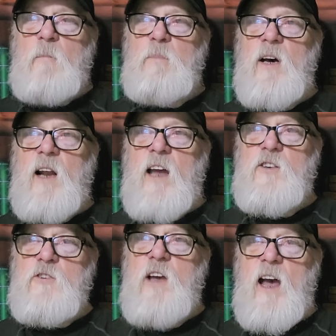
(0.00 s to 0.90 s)
but I
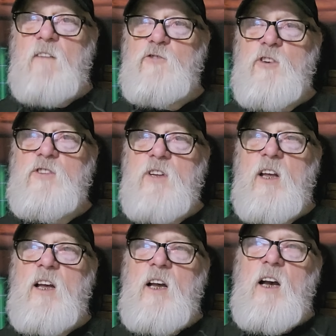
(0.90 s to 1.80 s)
do have just
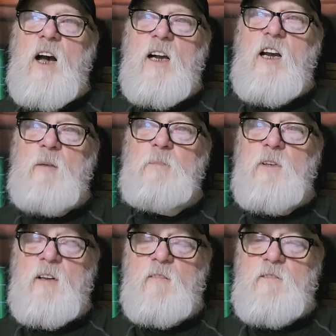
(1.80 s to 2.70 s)
a
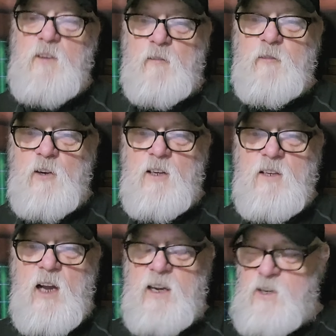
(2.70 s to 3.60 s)
couple of
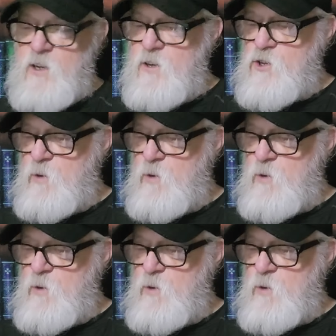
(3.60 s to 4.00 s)
different ideas